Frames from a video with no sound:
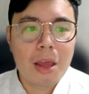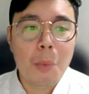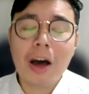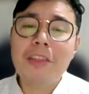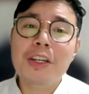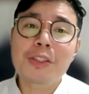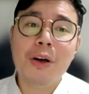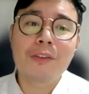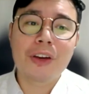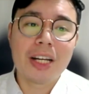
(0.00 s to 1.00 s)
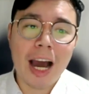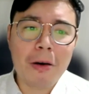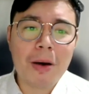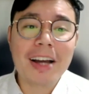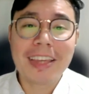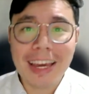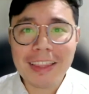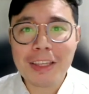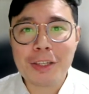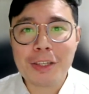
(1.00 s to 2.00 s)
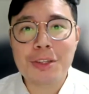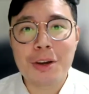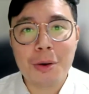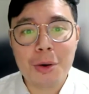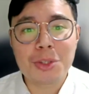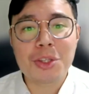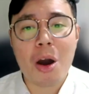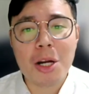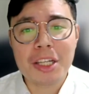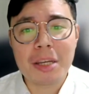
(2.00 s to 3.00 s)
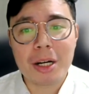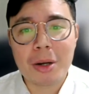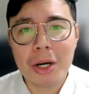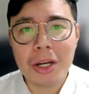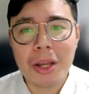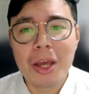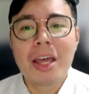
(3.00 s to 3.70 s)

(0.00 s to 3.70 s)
Well, that's all for now. Again, this is your host, RJ Parcon.